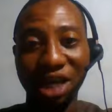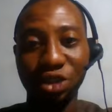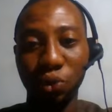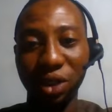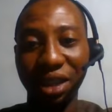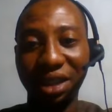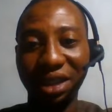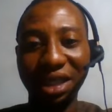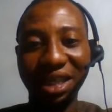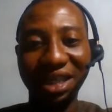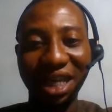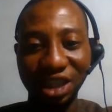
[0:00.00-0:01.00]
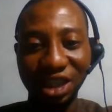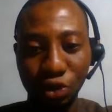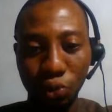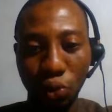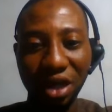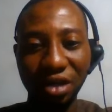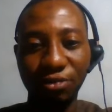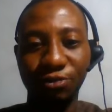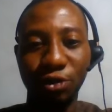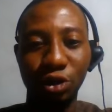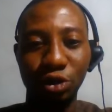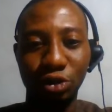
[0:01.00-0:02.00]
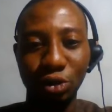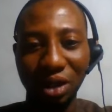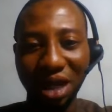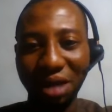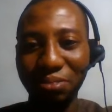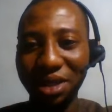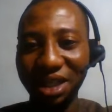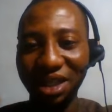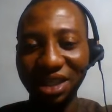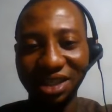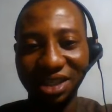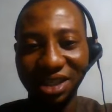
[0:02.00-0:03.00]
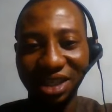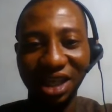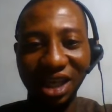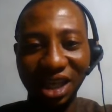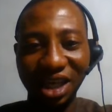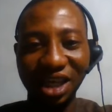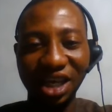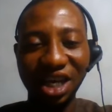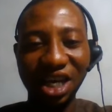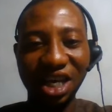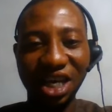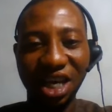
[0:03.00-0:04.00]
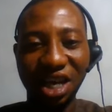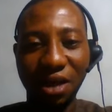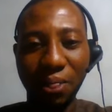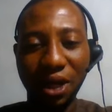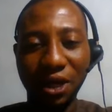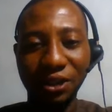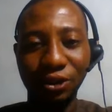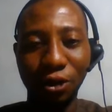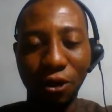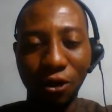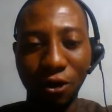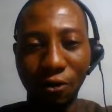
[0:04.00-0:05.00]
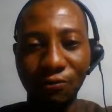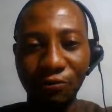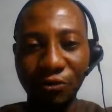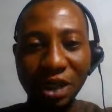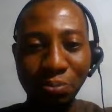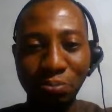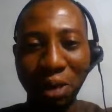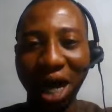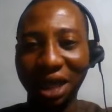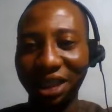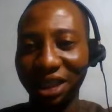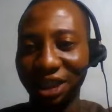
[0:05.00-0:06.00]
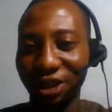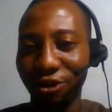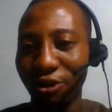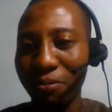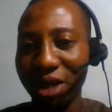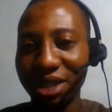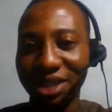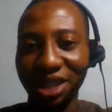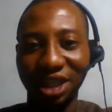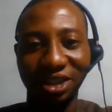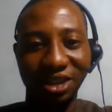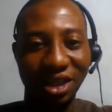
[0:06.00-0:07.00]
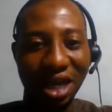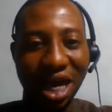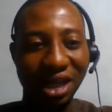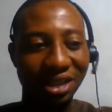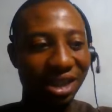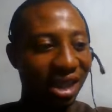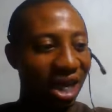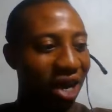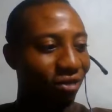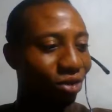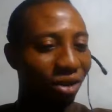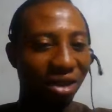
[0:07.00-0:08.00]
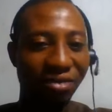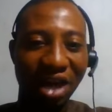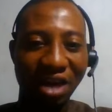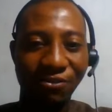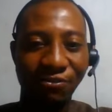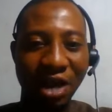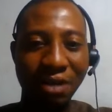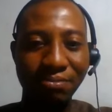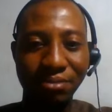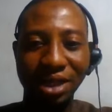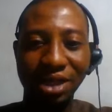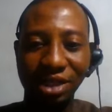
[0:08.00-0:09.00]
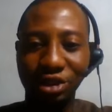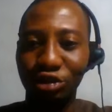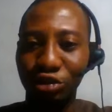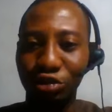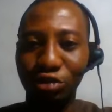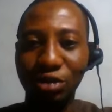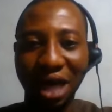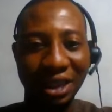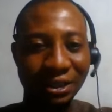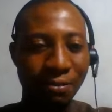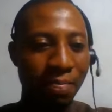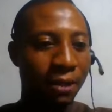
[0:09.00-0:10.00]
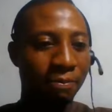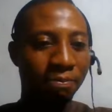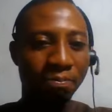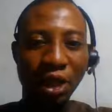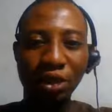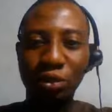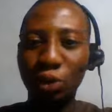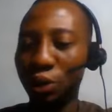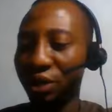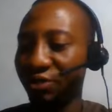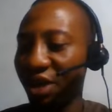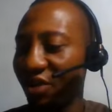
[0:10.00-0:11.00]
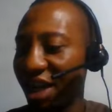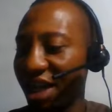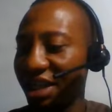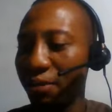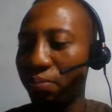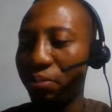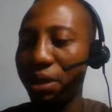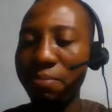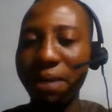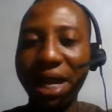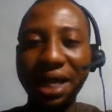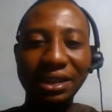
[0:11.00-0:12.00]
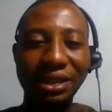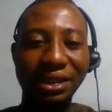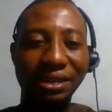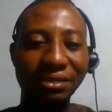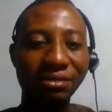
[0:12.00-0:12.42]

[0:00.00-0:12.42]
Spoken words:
last week that is working for you? So let me see your feedback in the comment section. I think I have to give like 5 minutes to do that. So if you have already implement